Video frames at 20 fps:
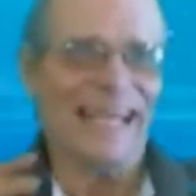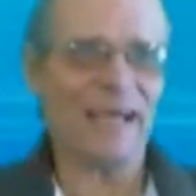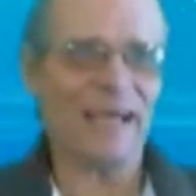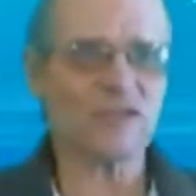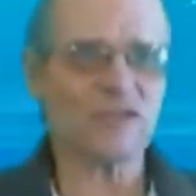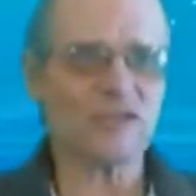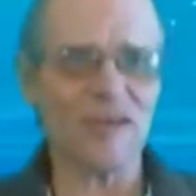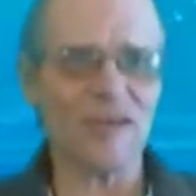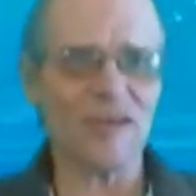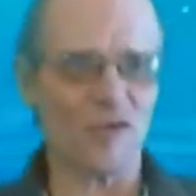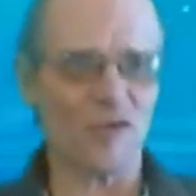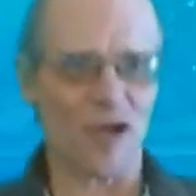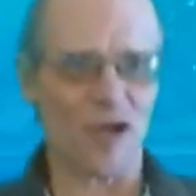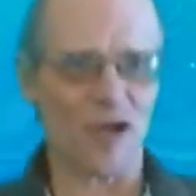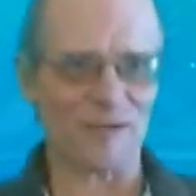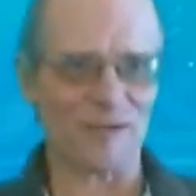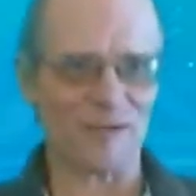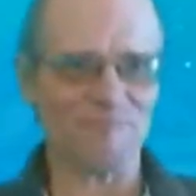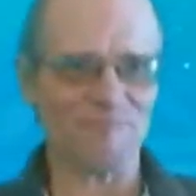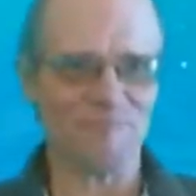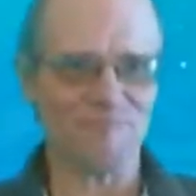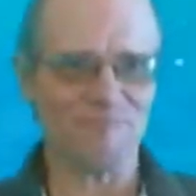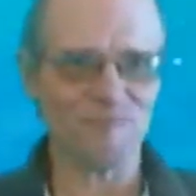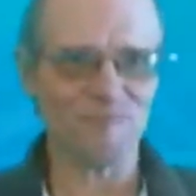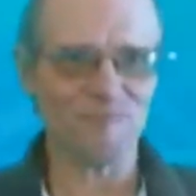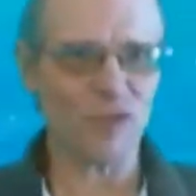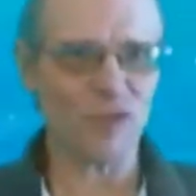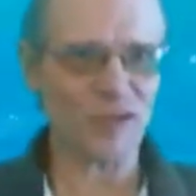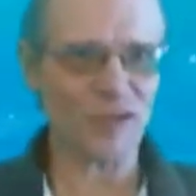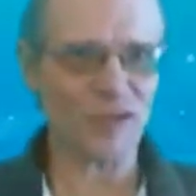now it's time for our
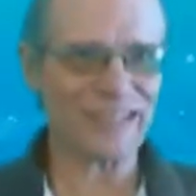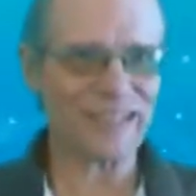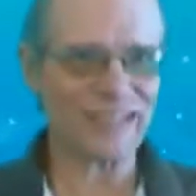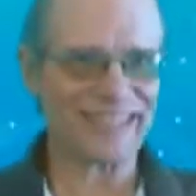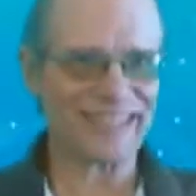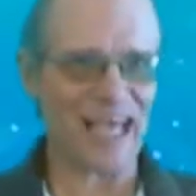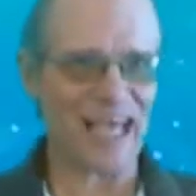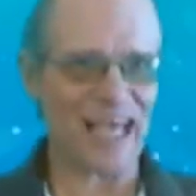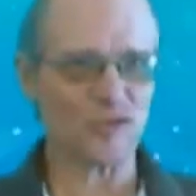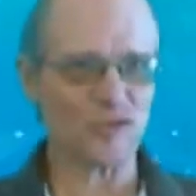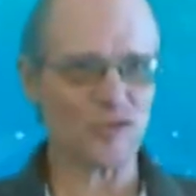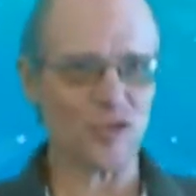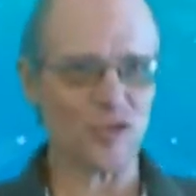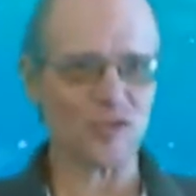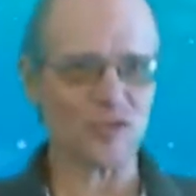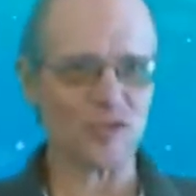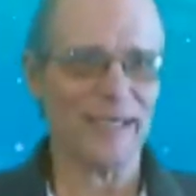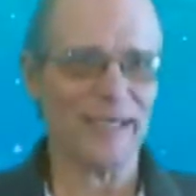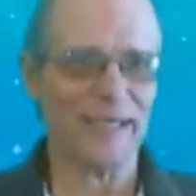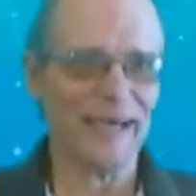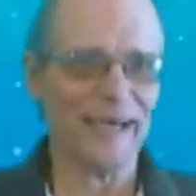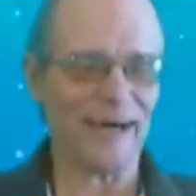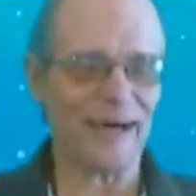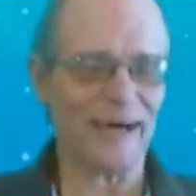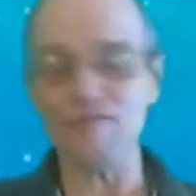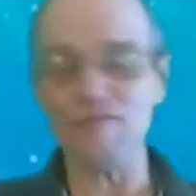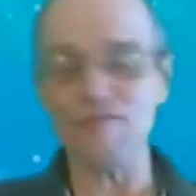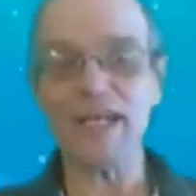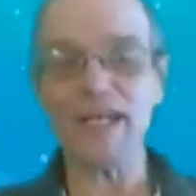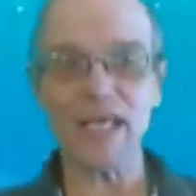regularly scheduled
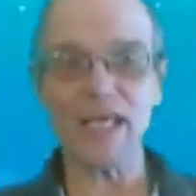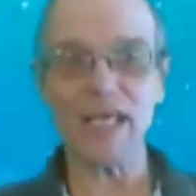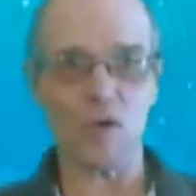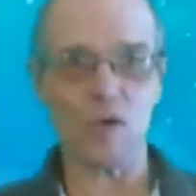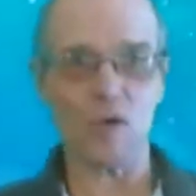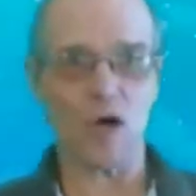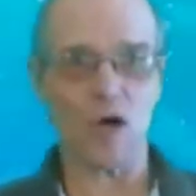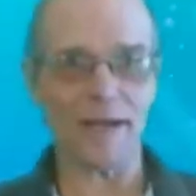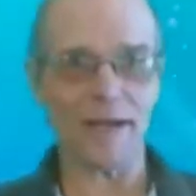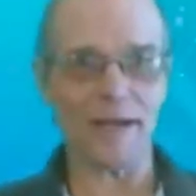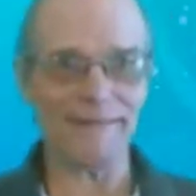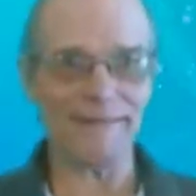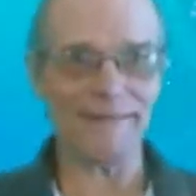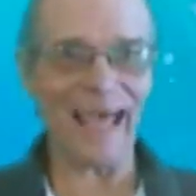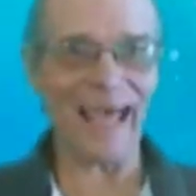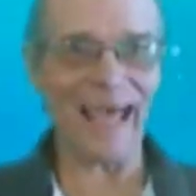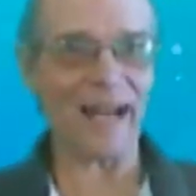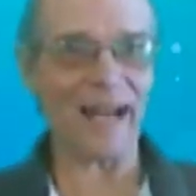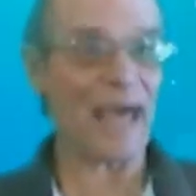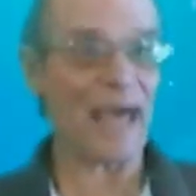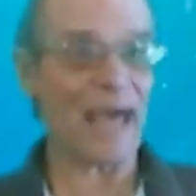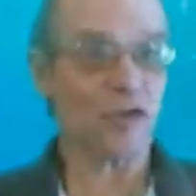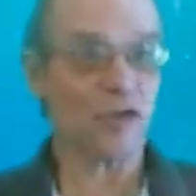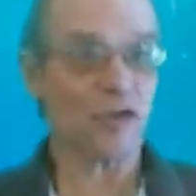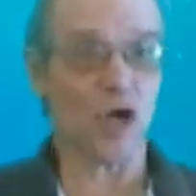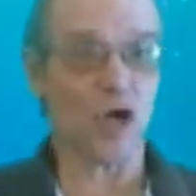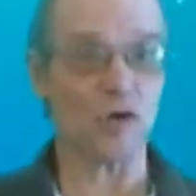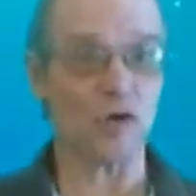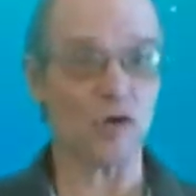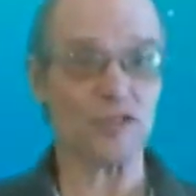video on how to have the
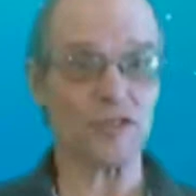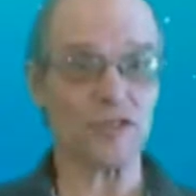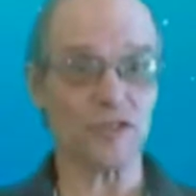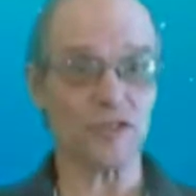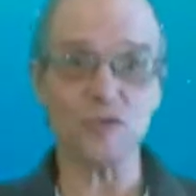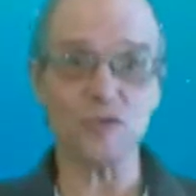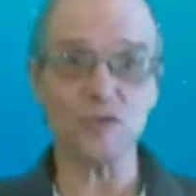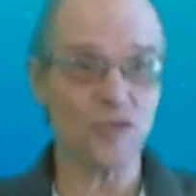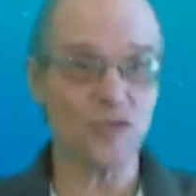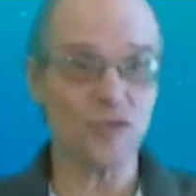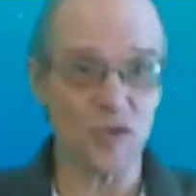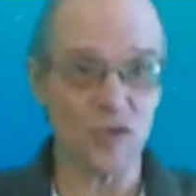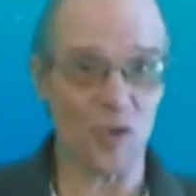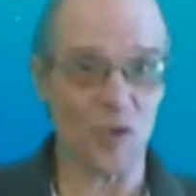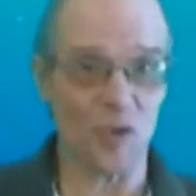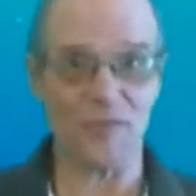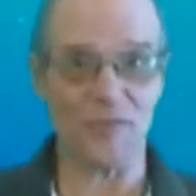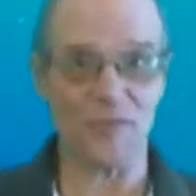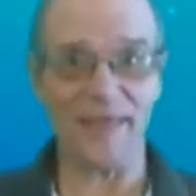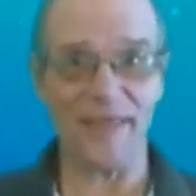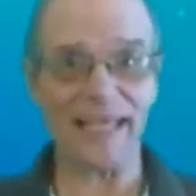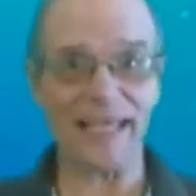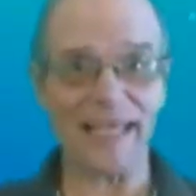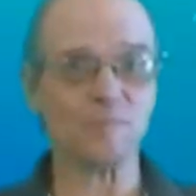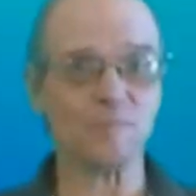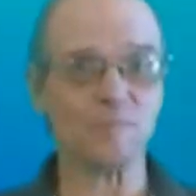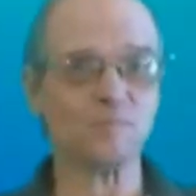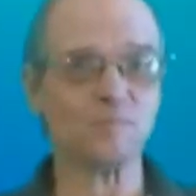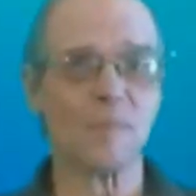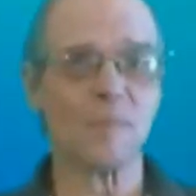courage to do your own
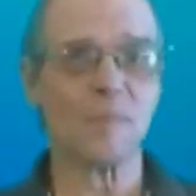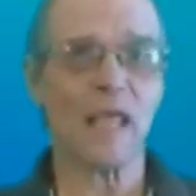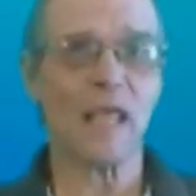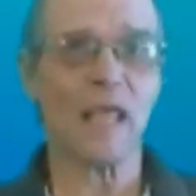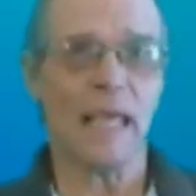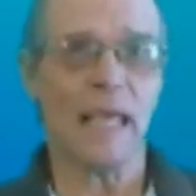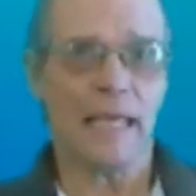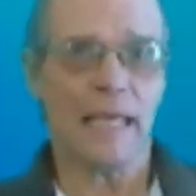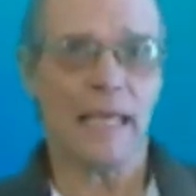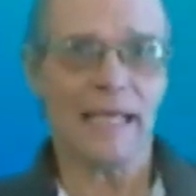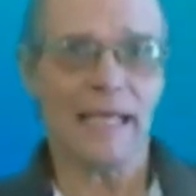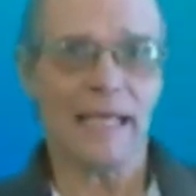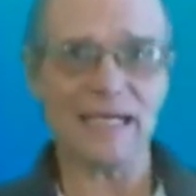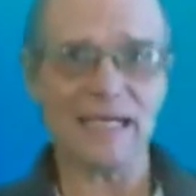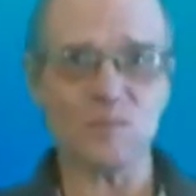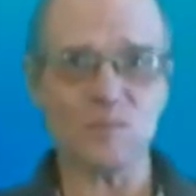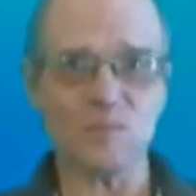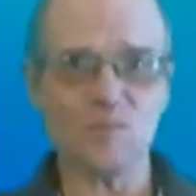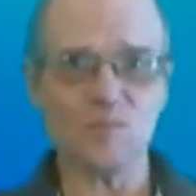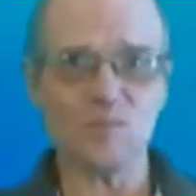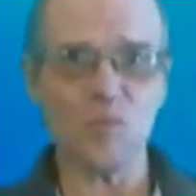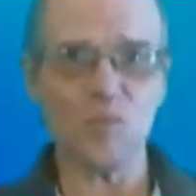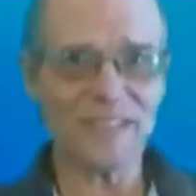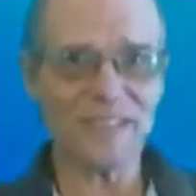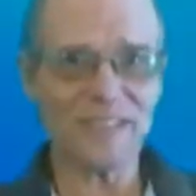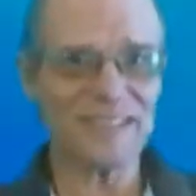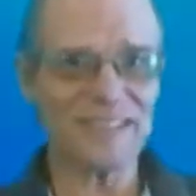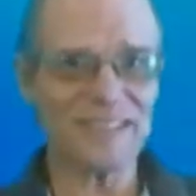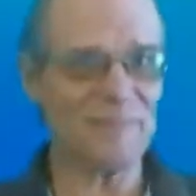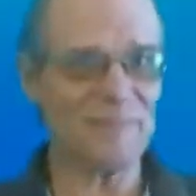thing. Now,
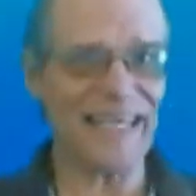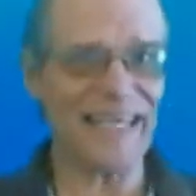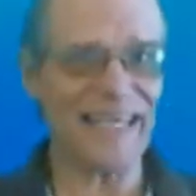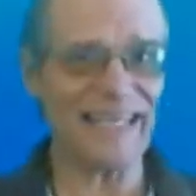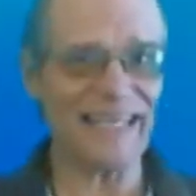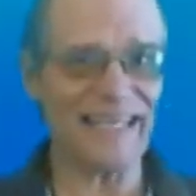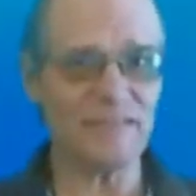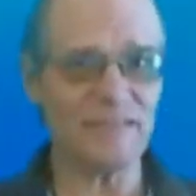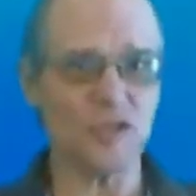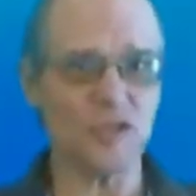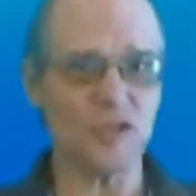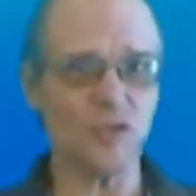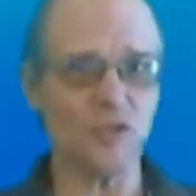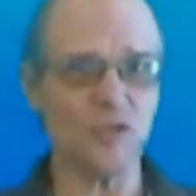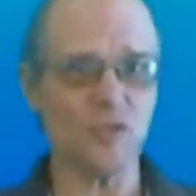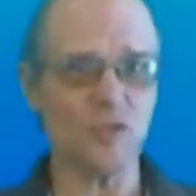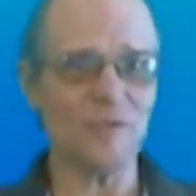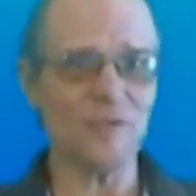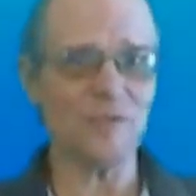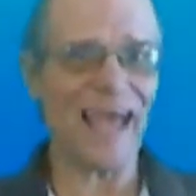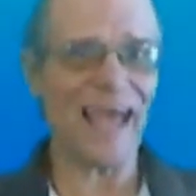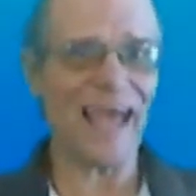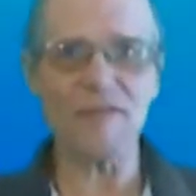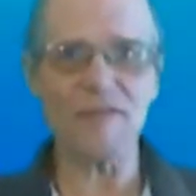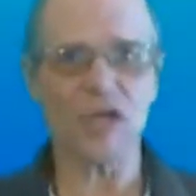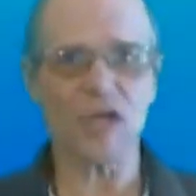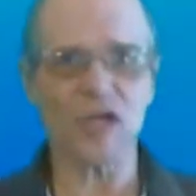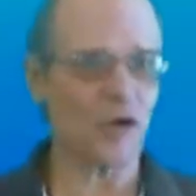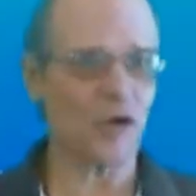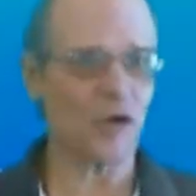what does it mean to
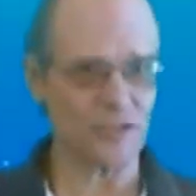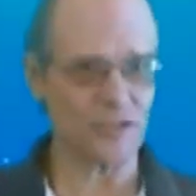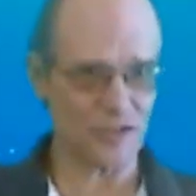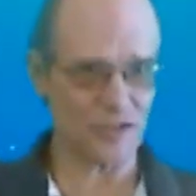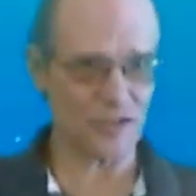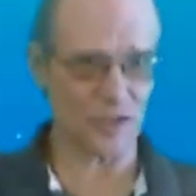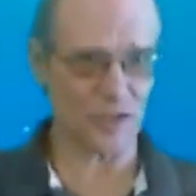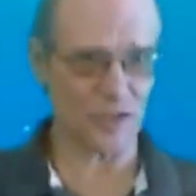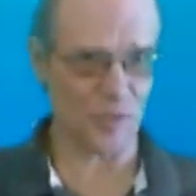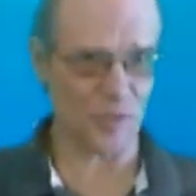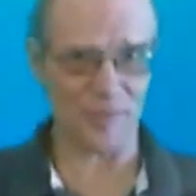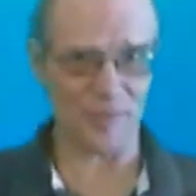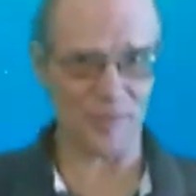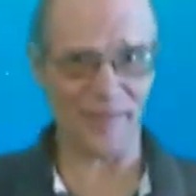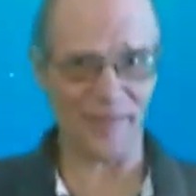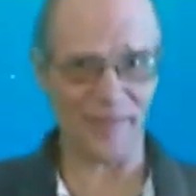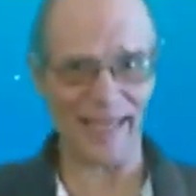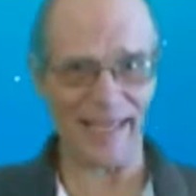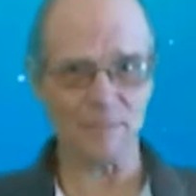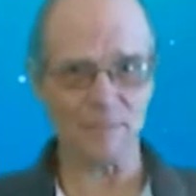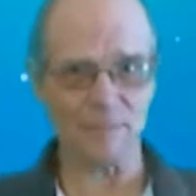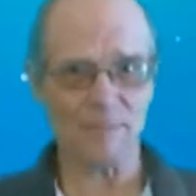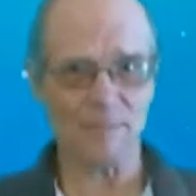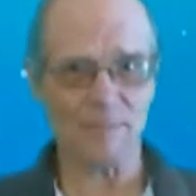have the courage to do your own thing?